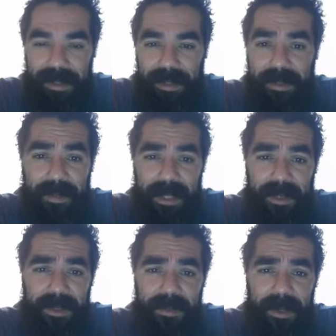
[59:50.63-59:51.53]
It doesn't mean
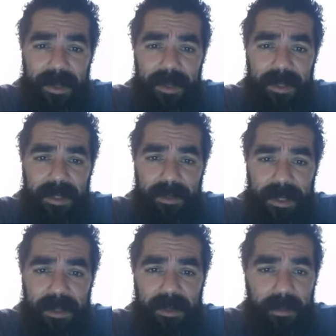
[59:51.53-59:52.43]
that they're smart. It doesn't
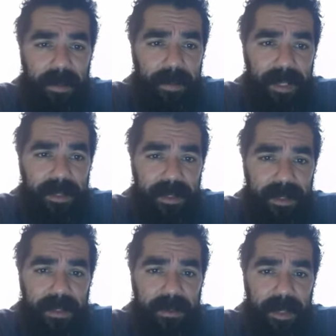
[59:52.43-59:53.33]
mean that they're the best
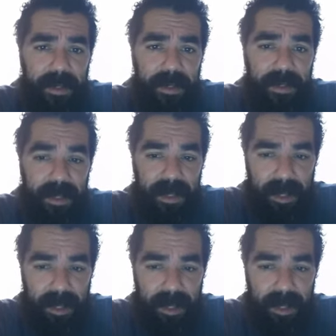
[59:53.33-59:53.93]
decision makers.